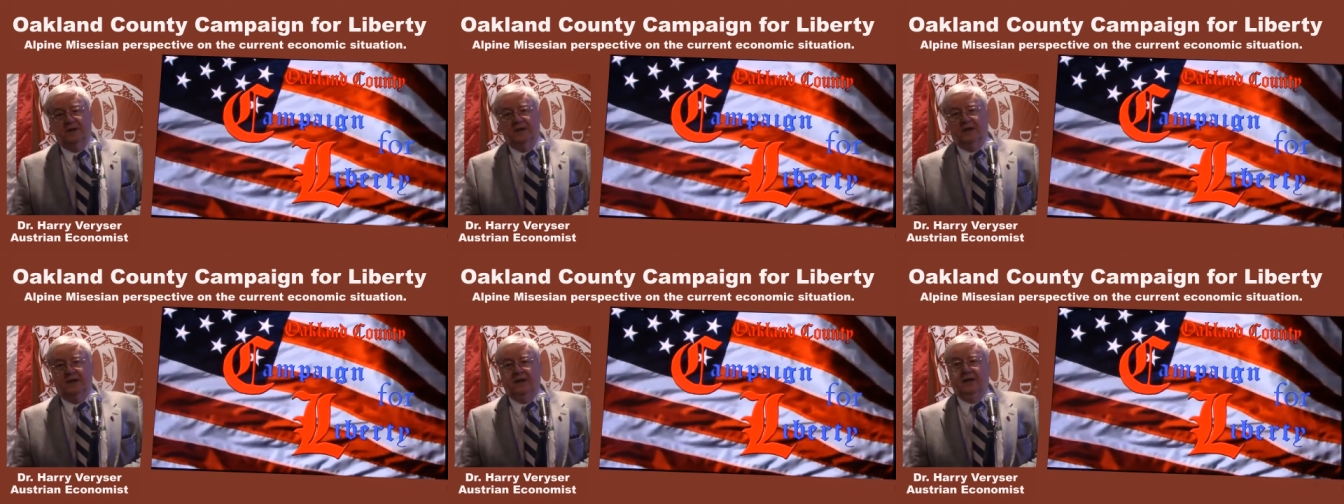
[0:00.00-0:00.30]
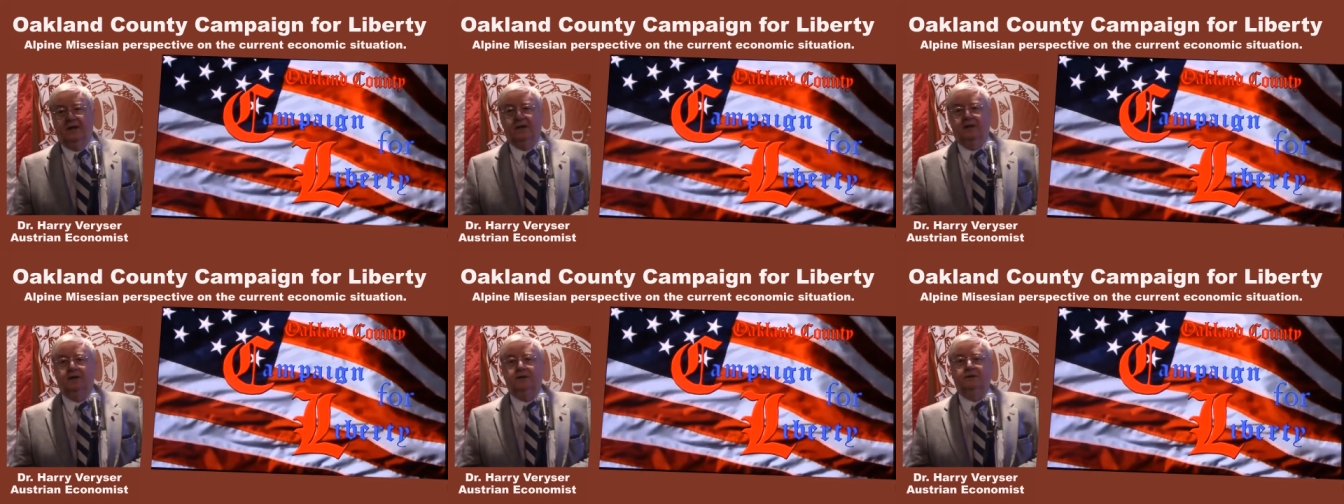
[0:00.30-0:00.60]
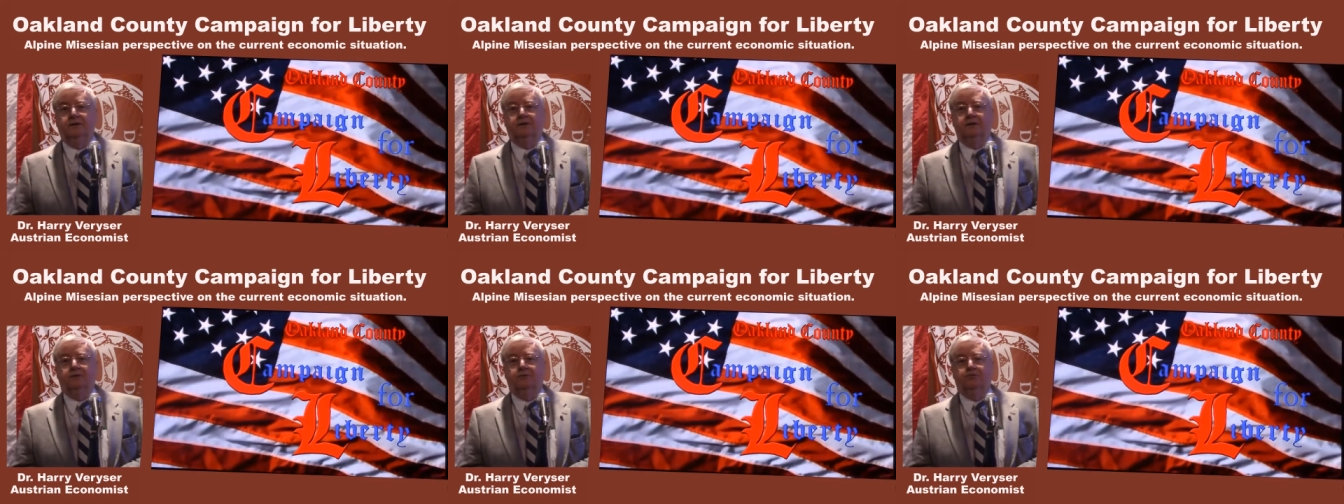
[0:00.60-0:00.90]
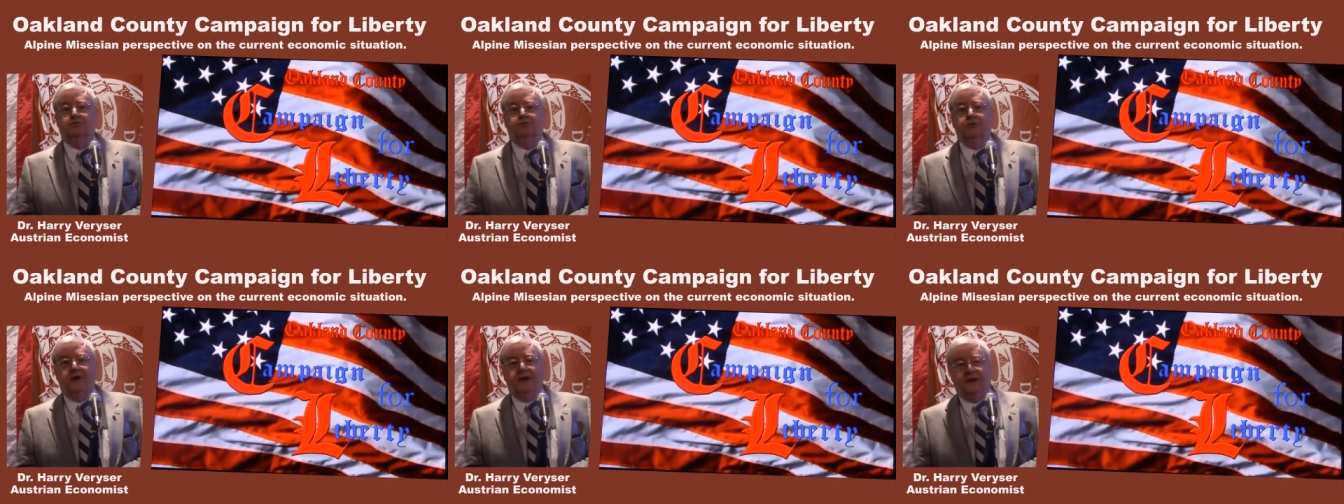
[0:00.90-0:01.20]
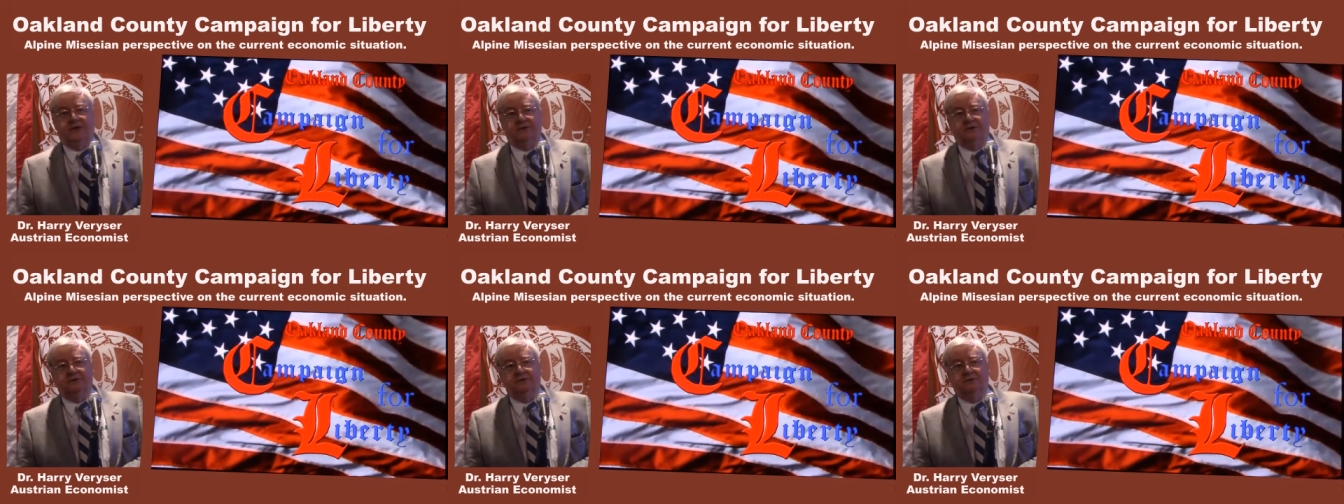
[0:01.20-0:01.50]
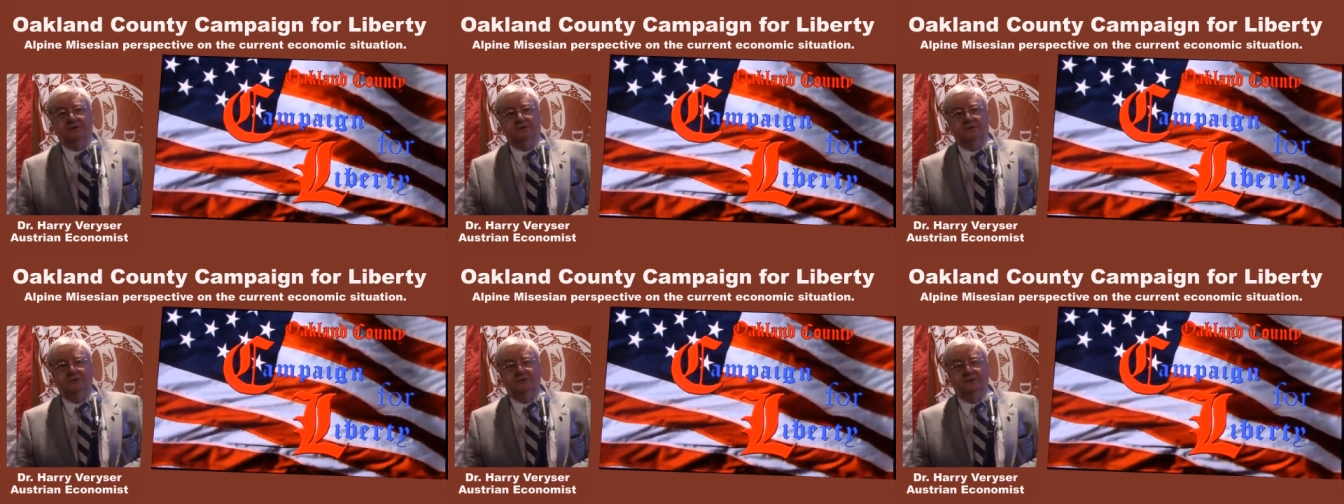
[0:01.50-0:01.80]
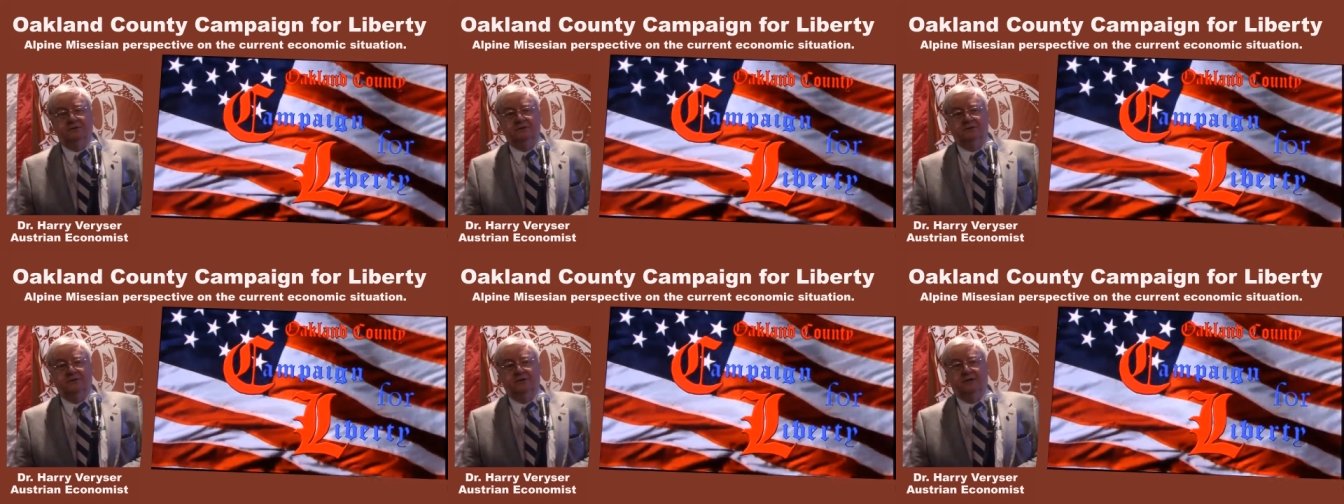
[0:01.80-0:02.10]
and it wrecked
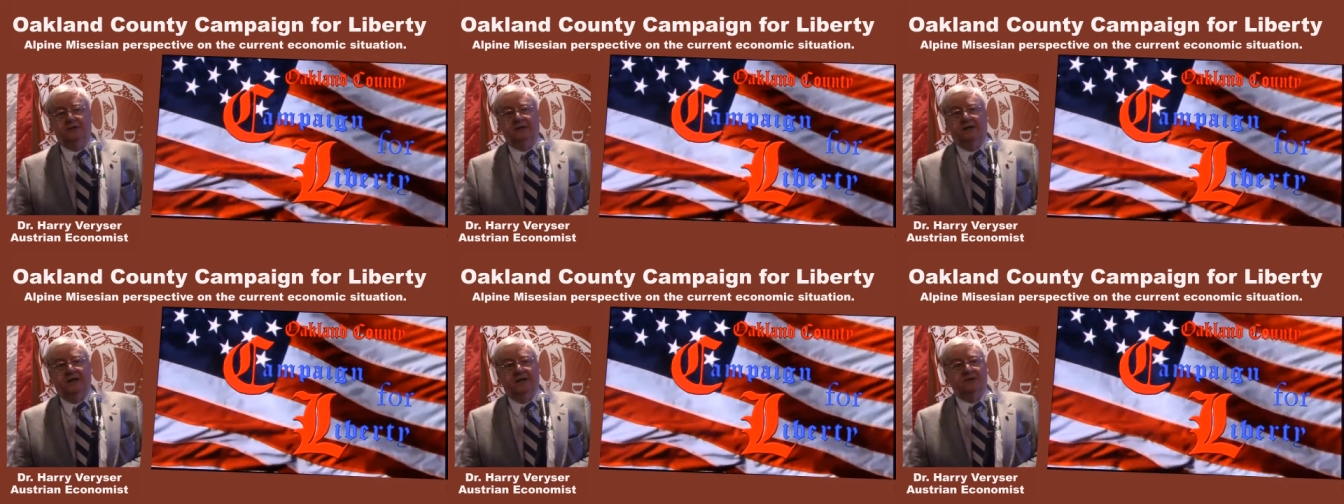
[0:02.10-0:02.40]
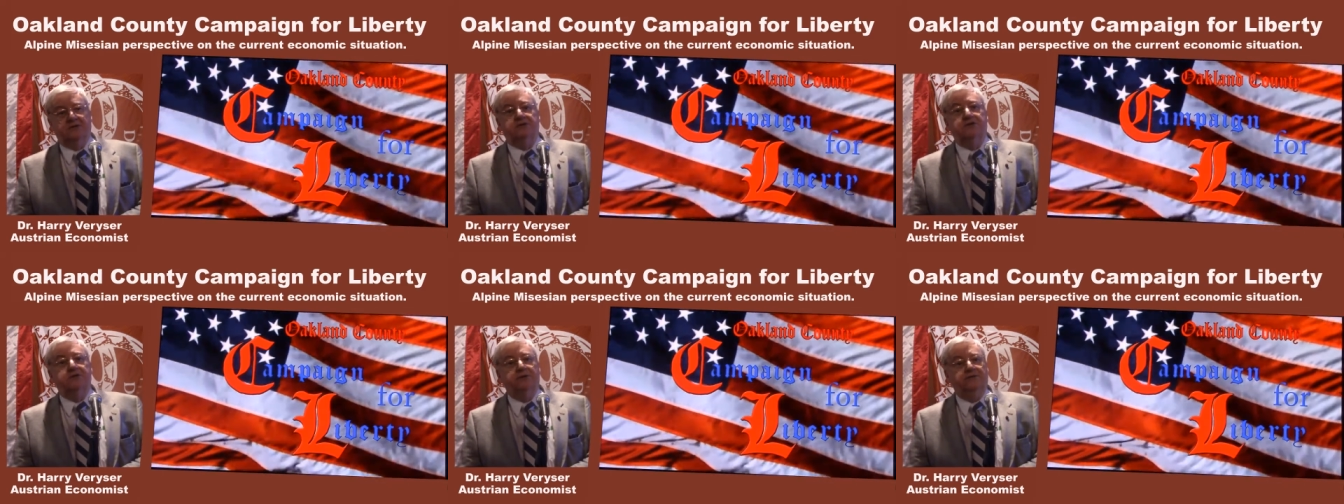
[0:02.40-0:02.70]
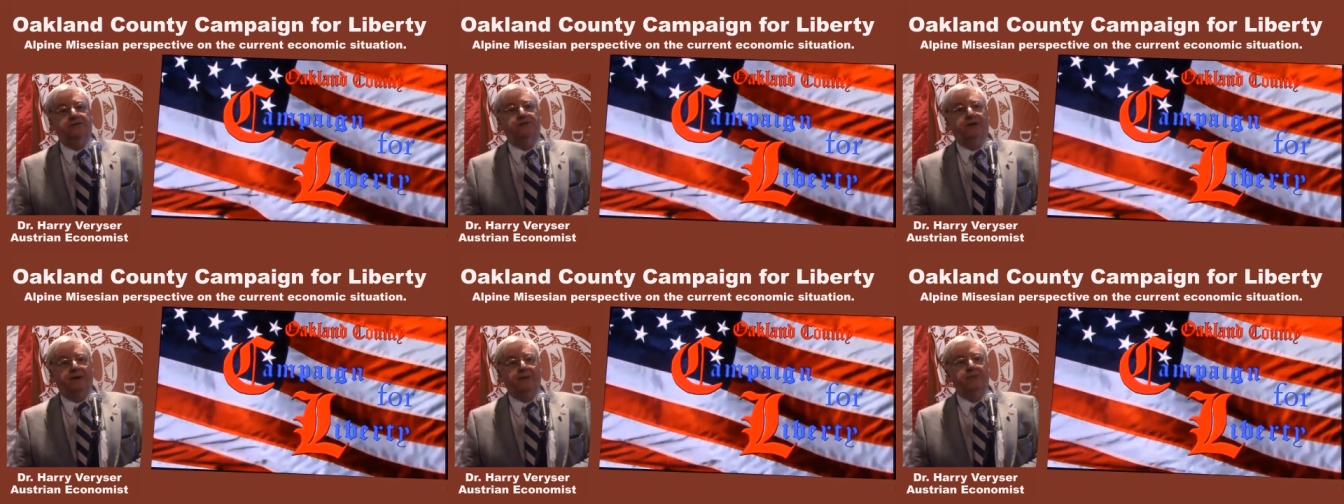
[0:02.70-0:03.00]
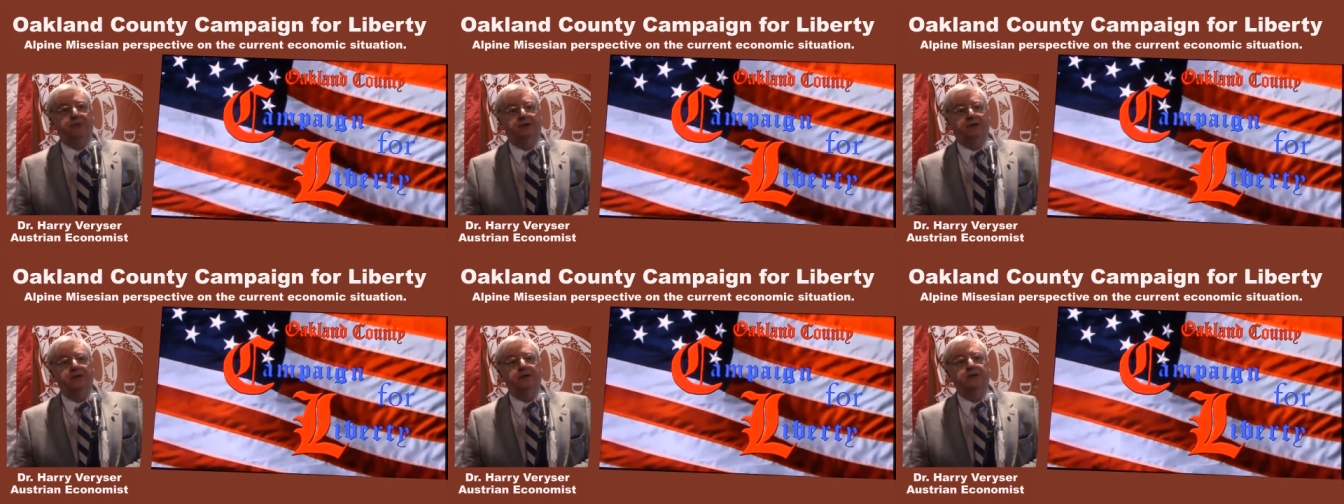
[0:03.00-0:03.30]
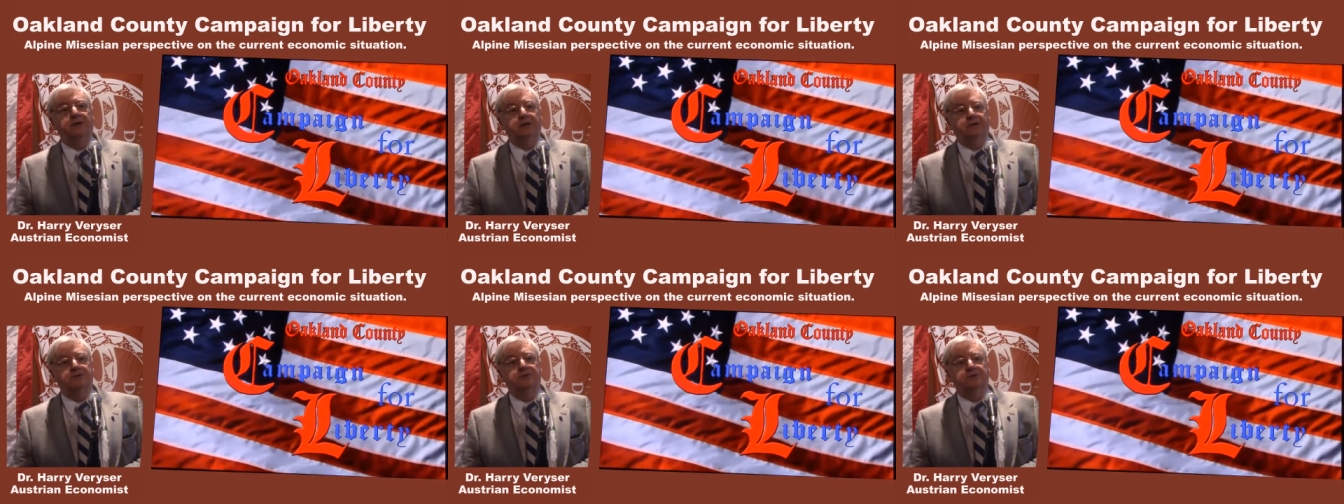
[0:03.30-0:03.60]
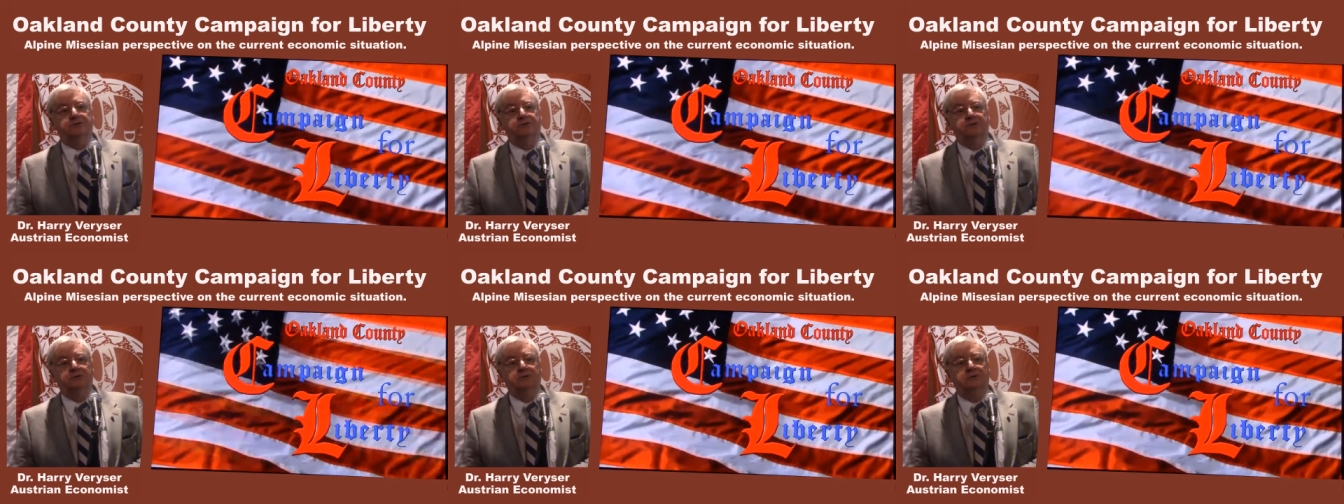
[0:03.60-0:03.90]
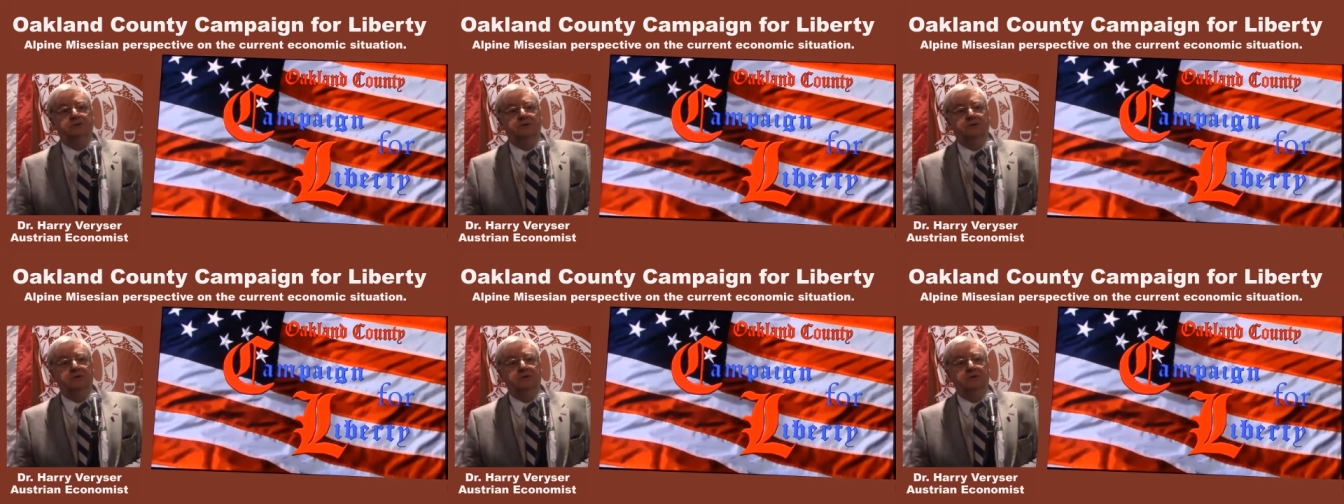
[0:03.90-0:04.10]
a lot of steel fabricated industries.